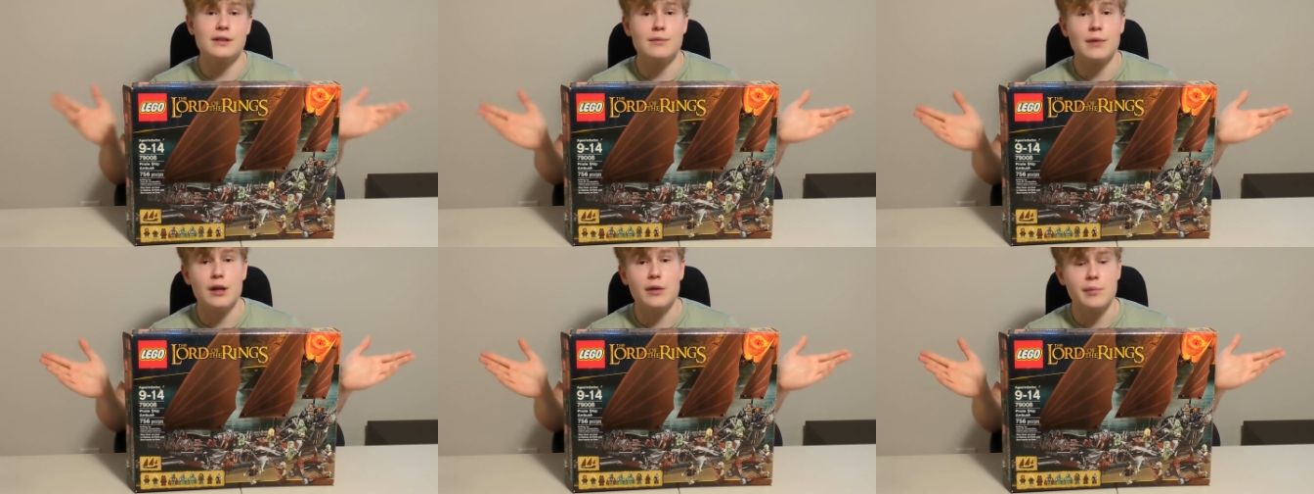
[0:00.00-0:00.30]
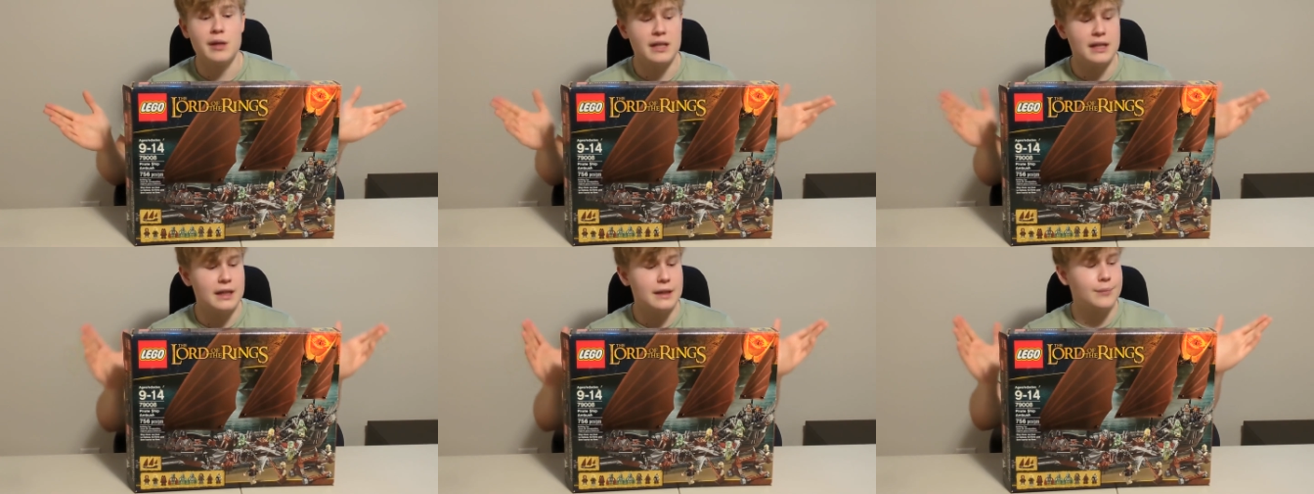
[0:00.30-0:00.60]
in my
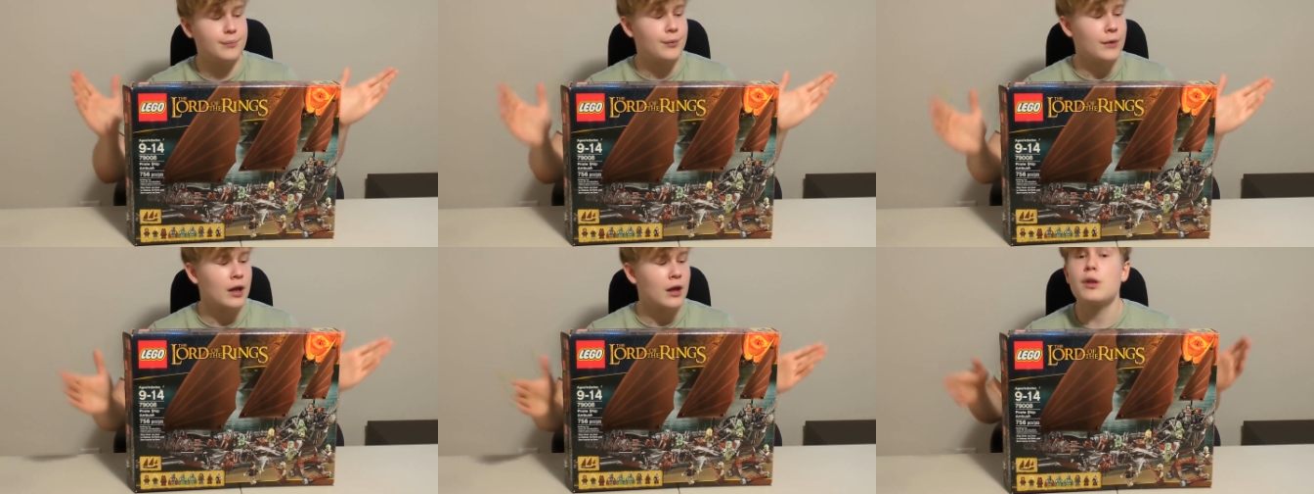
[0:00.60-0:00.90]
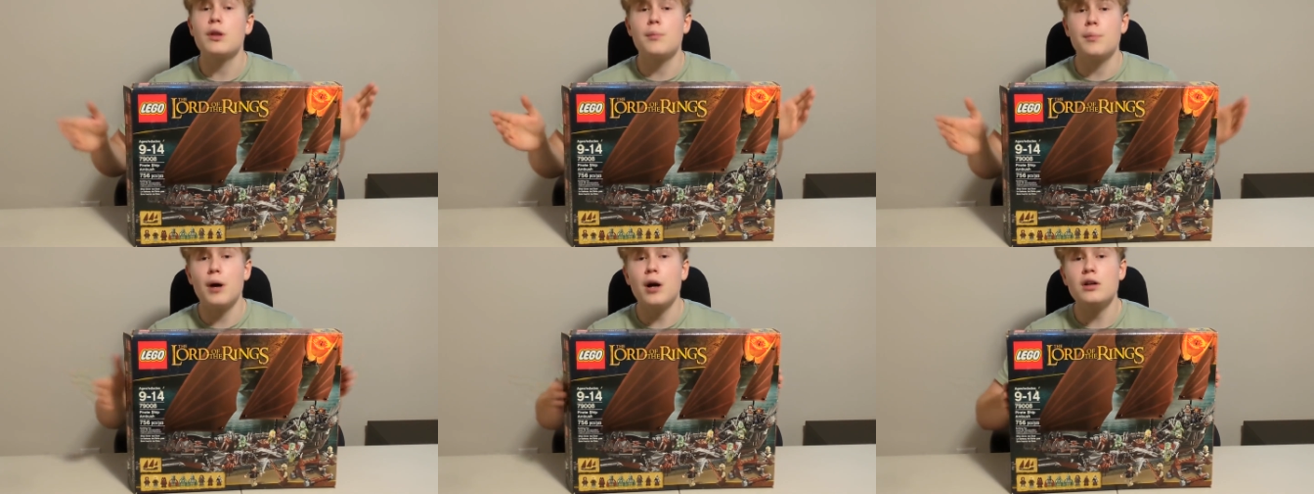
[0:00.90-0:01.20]
opinion.
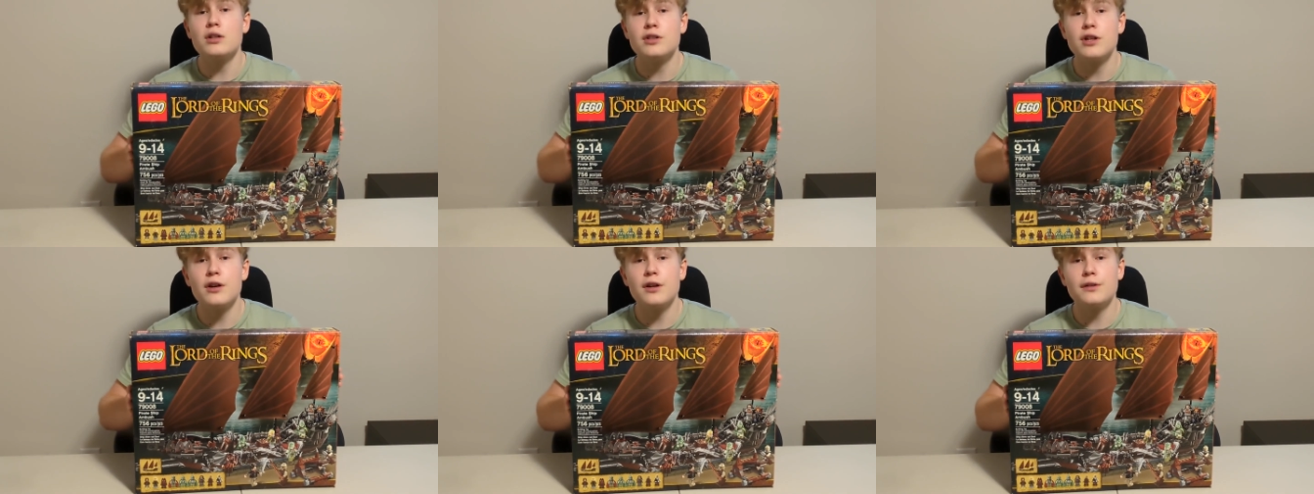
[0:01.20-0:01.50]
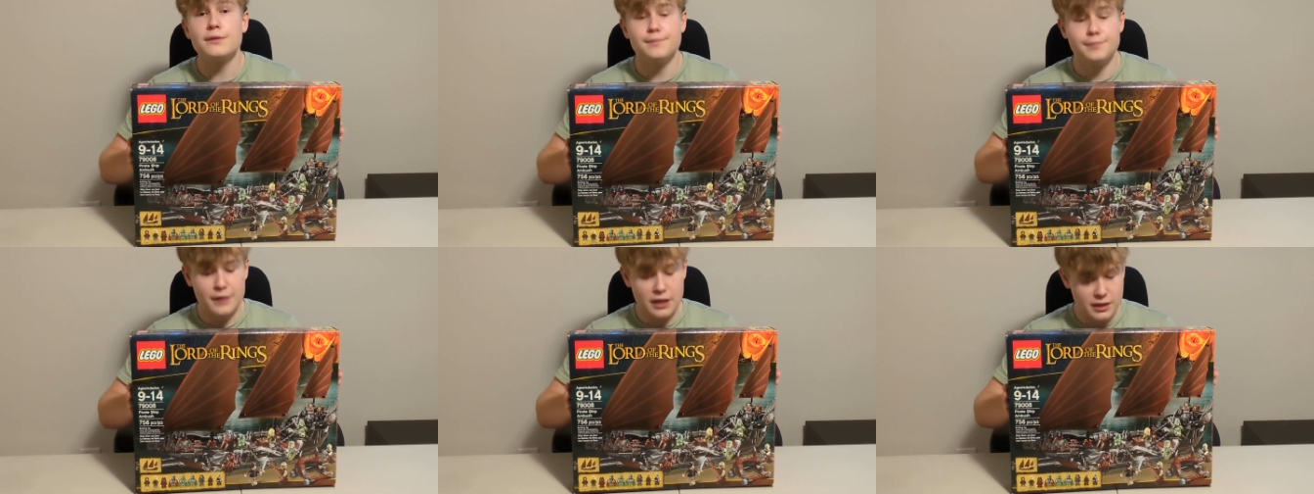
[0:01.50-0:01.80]
But the box
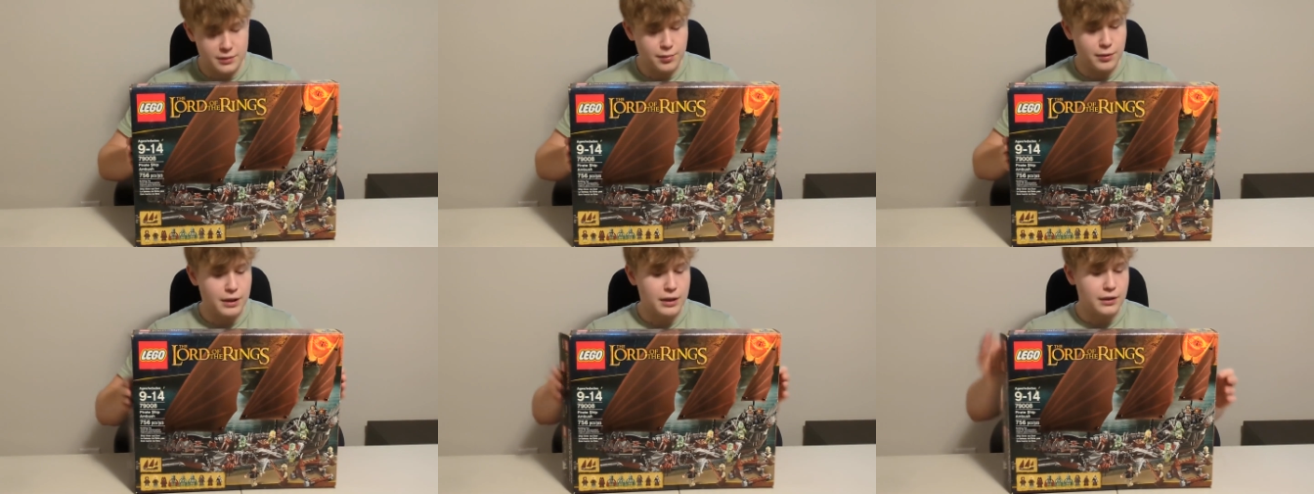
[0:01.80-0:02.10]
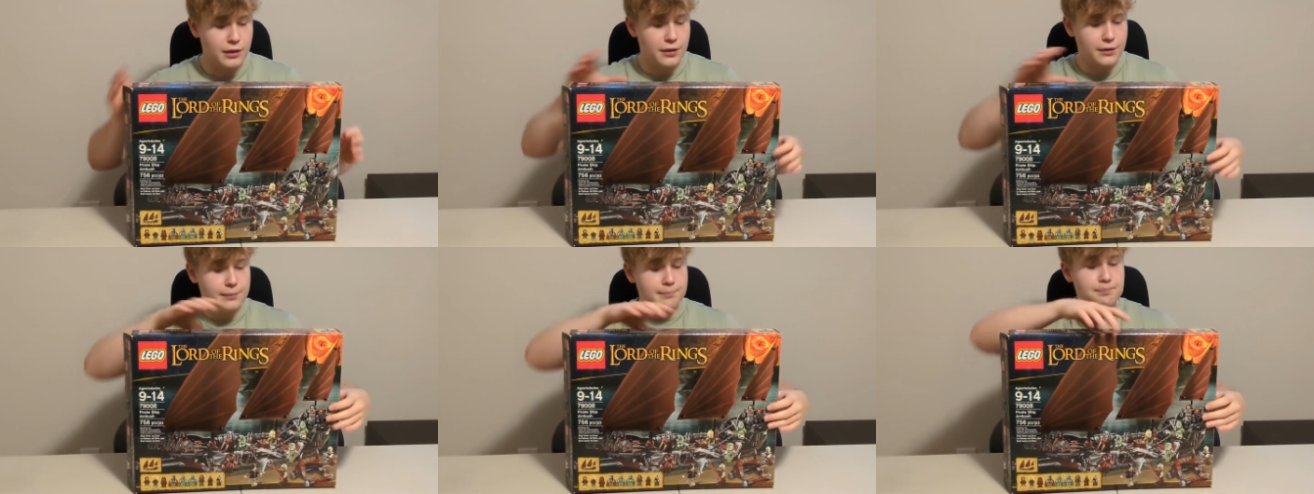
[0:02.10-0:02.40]
art is pretty
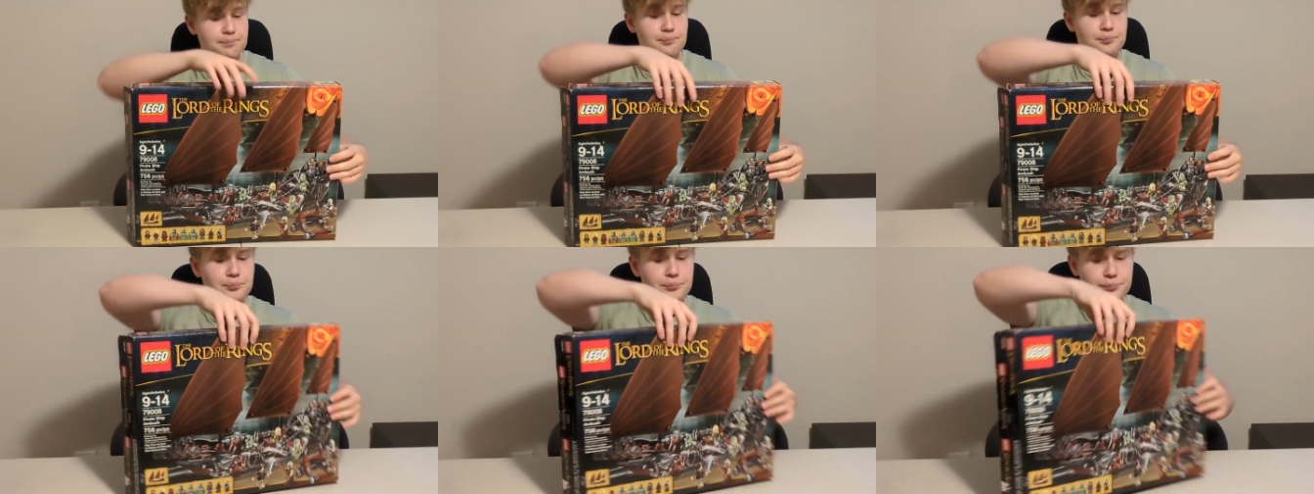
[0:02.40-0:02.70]
good.